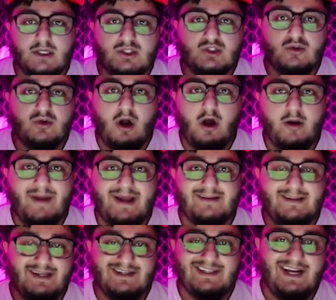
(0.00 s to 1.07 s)
So they're
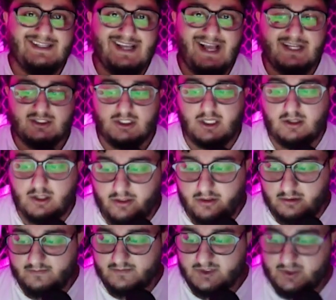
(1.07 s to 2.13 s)
automatically inclined to actually click
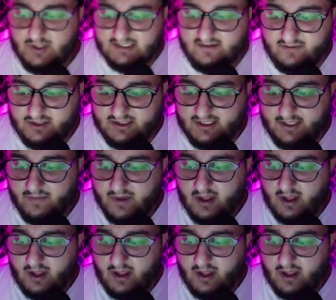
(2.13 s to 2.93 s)
through. So that's the first thing.